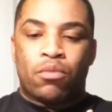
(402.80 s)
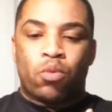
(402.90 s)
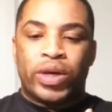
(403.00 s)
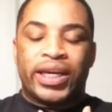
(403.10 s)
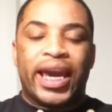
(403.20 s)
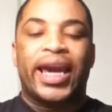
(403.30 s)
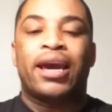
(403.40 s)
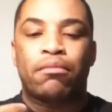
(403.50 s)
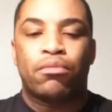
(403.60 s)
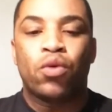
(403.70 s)
we
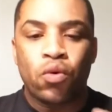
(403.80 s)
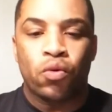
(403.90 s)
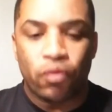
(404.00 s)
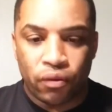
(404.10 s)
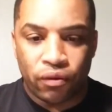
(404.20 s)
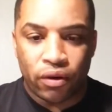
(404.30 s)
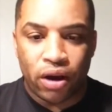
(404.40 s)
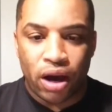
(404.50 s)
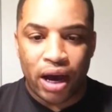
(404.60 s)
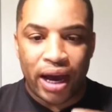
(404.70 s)
can't move
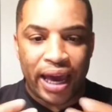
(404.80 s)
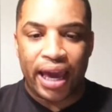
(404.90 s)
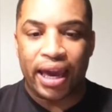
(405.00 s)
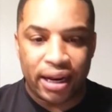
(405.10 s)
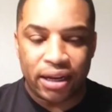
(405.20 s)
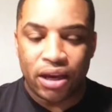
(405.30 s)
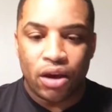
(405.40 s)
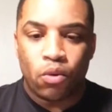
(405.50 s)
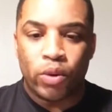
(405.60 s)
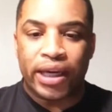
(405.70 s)
ahead.
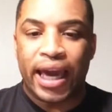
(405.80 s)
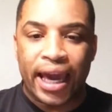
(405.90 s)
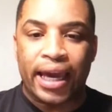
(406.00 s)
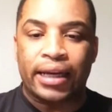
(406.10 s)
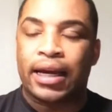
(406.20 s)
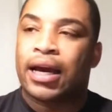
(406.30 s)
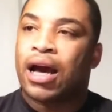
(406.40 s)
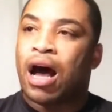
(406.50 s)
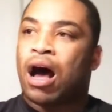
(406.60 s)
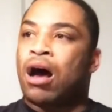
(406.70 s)
We can't.
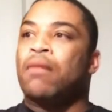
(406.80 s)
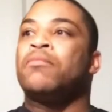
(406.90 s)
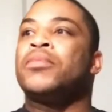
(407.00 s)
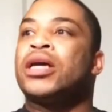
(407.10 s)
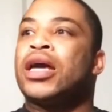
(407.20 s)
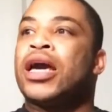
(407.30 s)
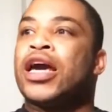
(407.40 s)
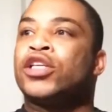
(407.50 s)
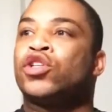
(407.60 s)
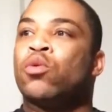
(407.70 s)

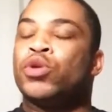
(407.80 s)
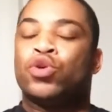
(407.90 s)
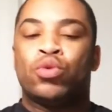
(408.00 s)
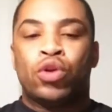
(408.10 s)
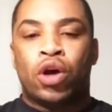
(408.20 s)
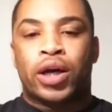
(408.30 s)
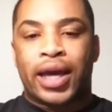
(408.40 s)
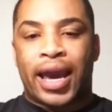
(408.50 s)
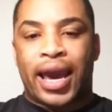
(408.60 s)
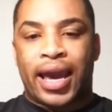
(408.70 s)
And so when you look
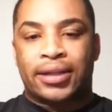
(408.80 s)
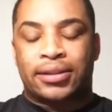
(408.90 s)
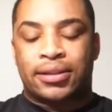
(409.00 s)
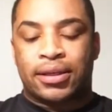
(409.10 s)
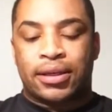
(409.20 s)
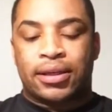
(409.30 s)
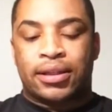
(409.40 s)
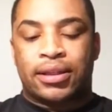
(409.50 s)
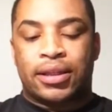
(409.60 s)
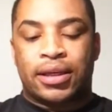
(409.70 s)
at
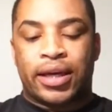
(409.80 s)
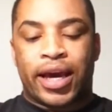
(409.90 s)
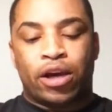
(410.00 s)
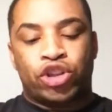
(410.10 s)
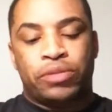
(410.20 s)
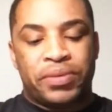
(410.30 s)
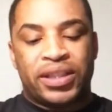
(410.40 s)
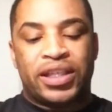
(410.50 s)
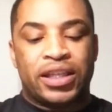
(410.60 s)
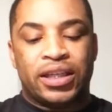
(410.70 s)
the
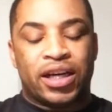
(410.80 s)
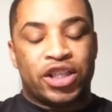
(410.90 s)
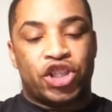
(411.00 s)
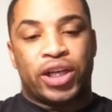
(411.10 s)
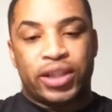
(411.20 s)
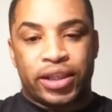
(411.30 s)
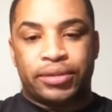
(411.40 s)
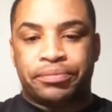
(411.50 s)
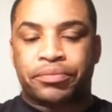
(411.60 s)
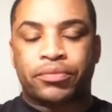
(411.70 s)
LGBT agenda